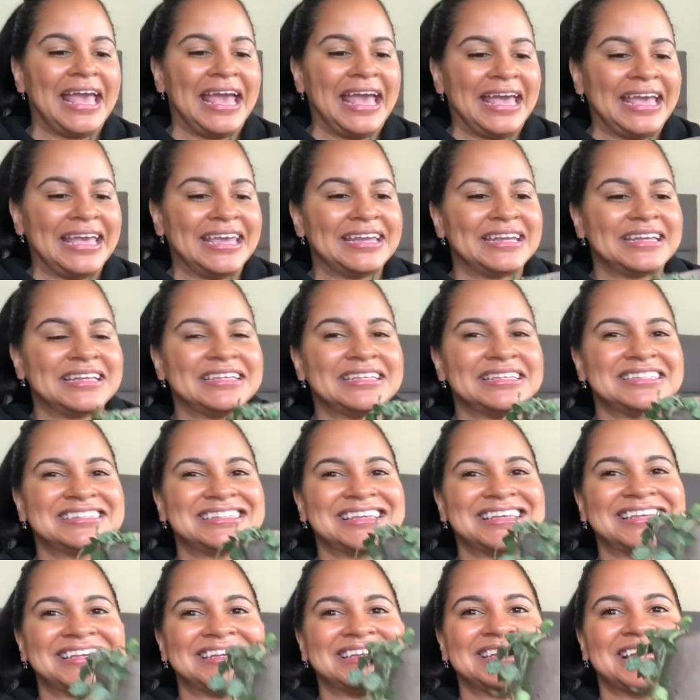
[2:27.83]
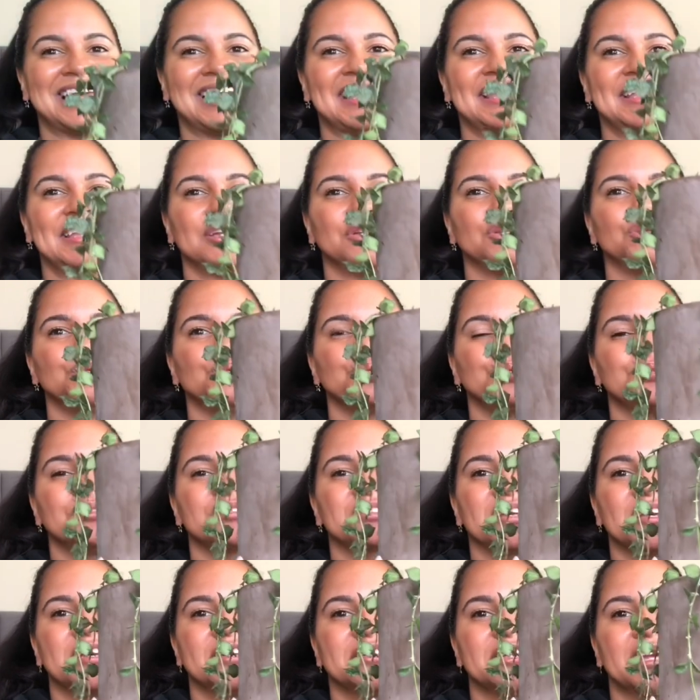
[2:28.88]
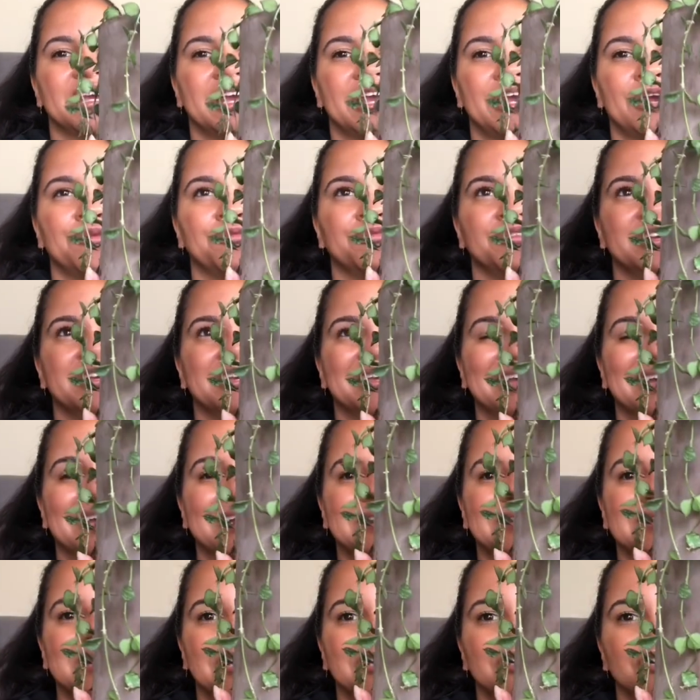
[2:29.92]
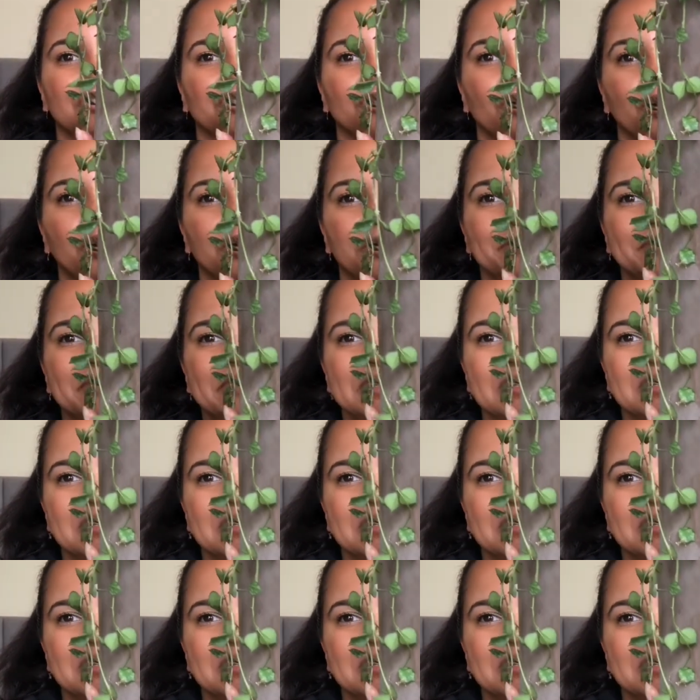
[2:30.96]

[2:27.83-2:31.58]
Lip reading: It is in a loose and airy cacti soil mix